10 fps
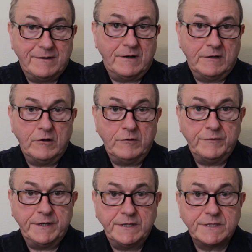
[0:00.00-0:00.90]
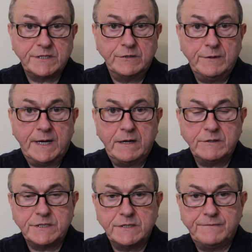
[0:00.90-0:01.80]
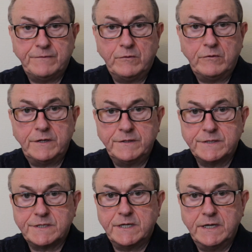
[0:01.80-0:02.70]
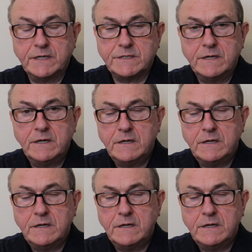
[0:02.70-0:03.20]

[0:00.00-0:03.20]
along these two houses, four and six,